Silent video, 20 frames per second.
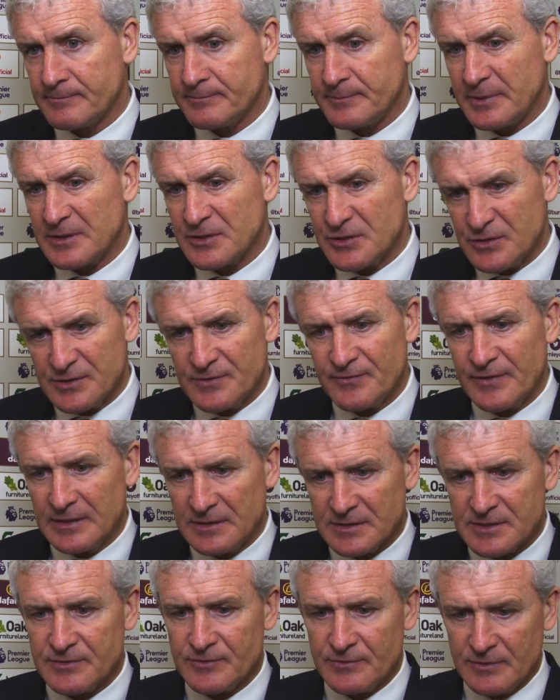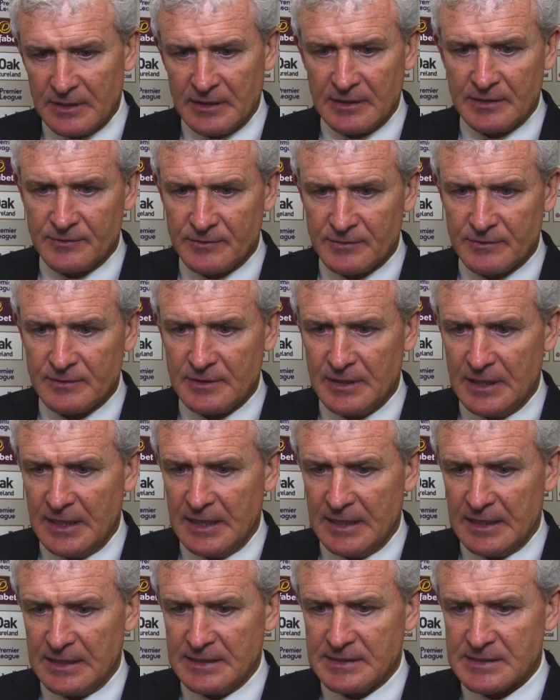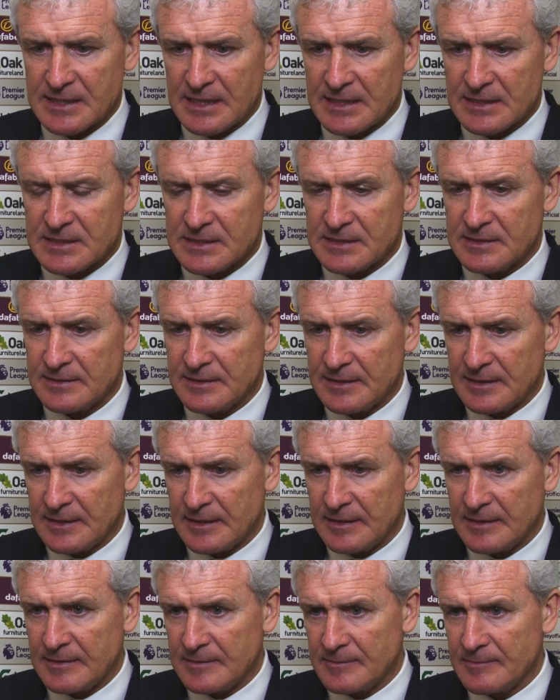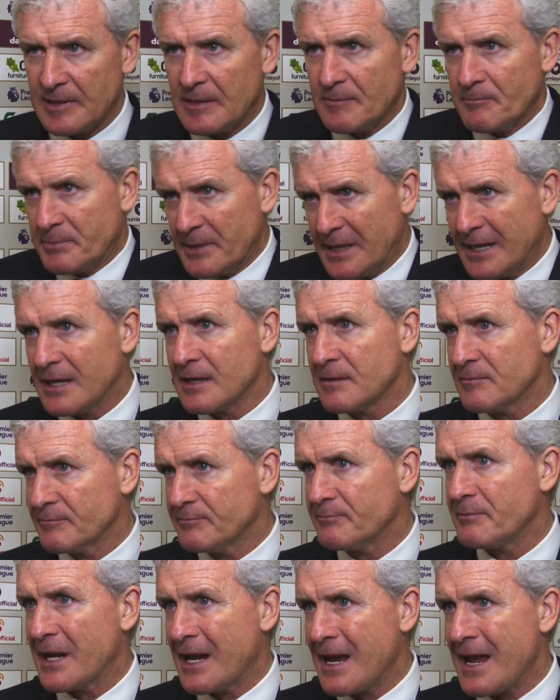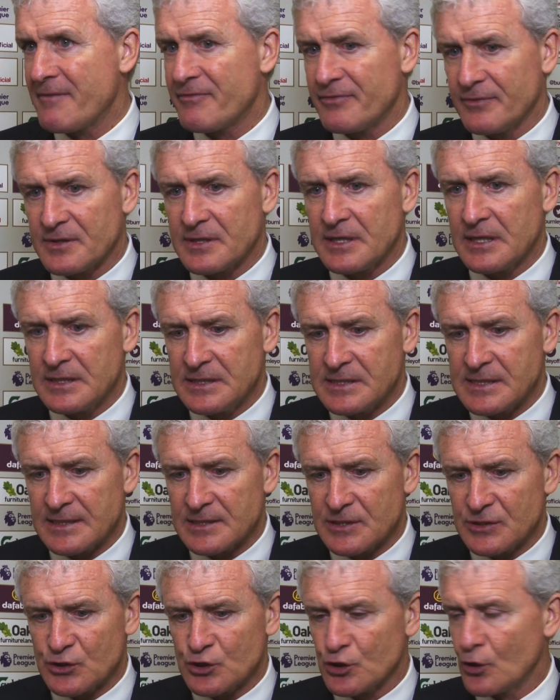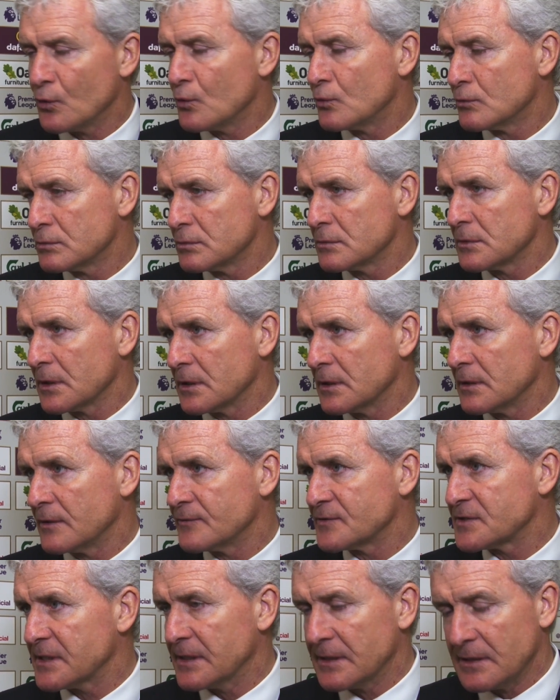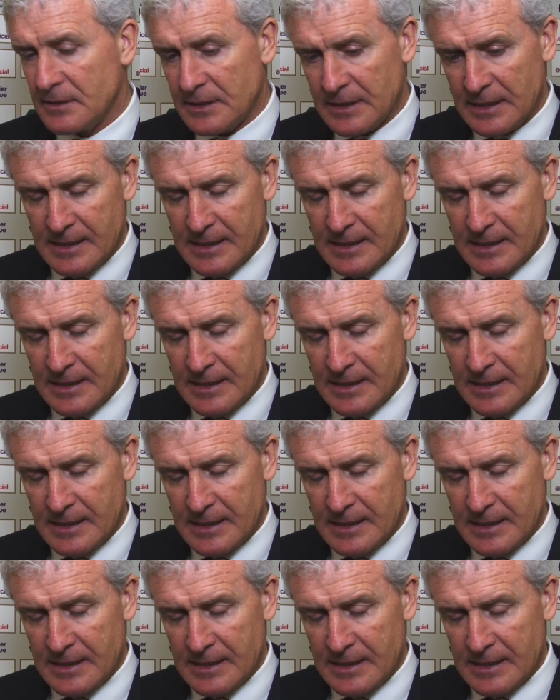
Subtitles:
But it just felt he's had a big effort that he's had to show. Obviously,